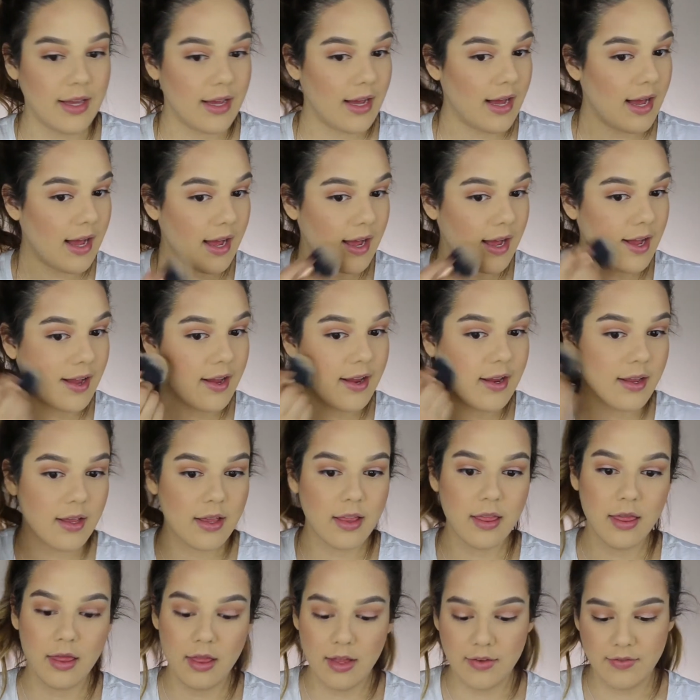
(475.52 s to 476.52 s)
I
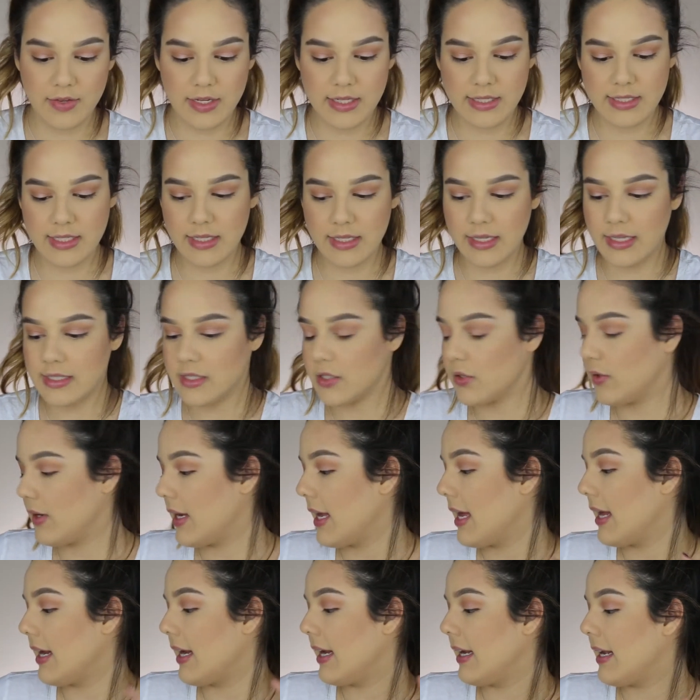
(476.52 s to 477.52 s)
love it. Let's go
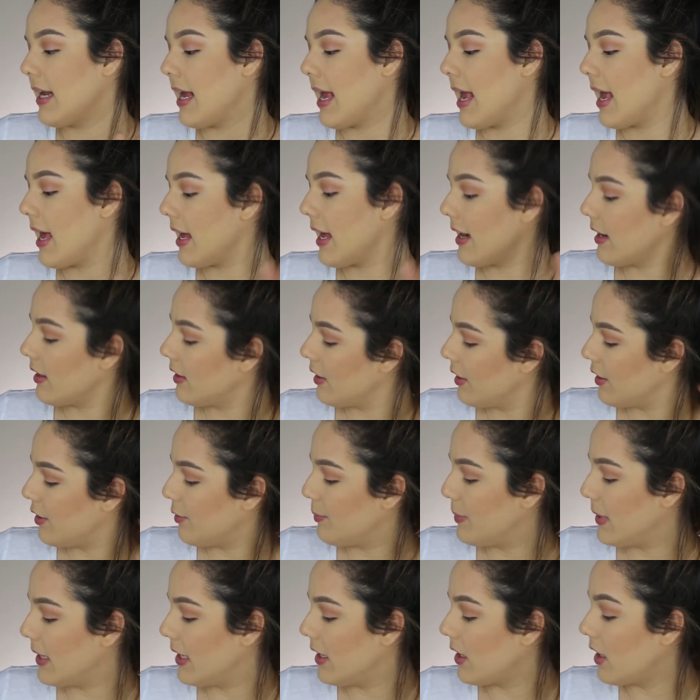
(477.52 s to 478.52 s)
ahead and add a little
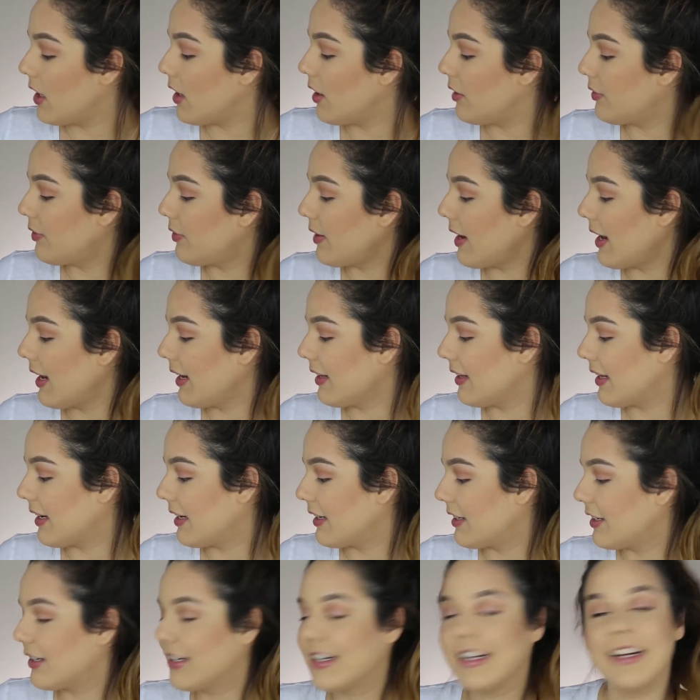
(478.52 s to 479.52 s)
bit of
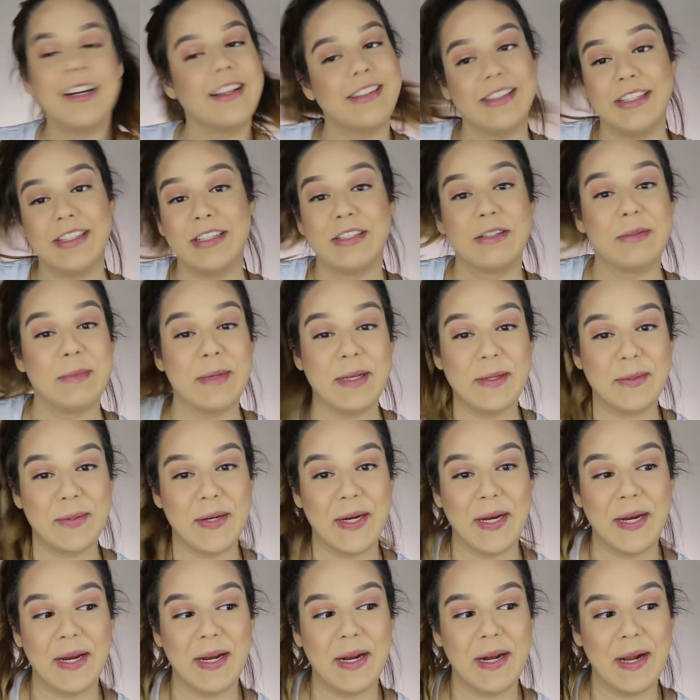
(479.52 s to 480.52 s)
highlighter. A little bit,
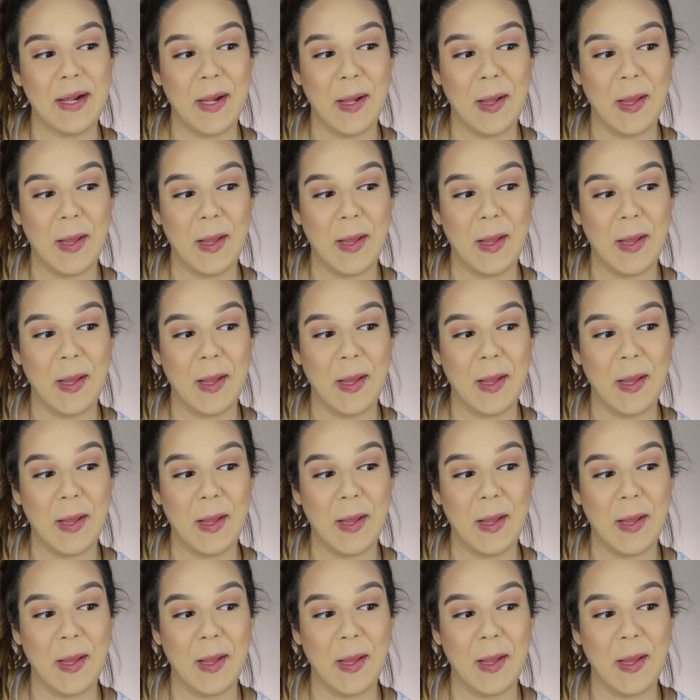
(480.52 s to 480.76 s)
right? A